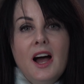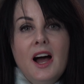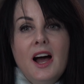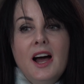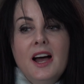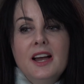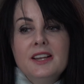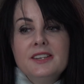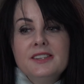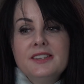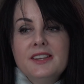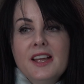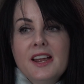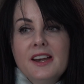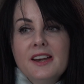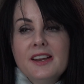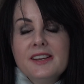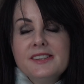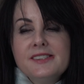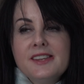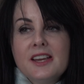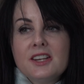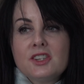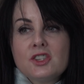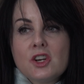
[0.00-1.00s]
And then
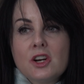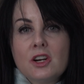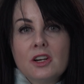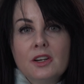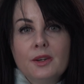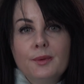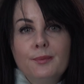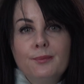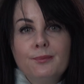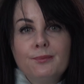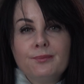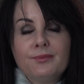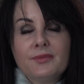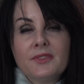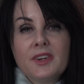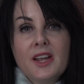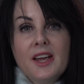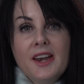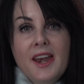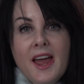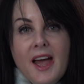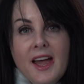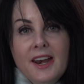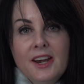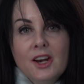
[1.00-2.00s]
I said to her,
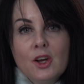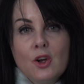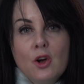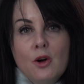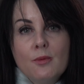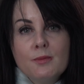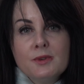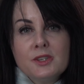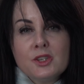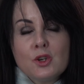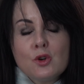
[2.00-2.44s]
can Hannah come?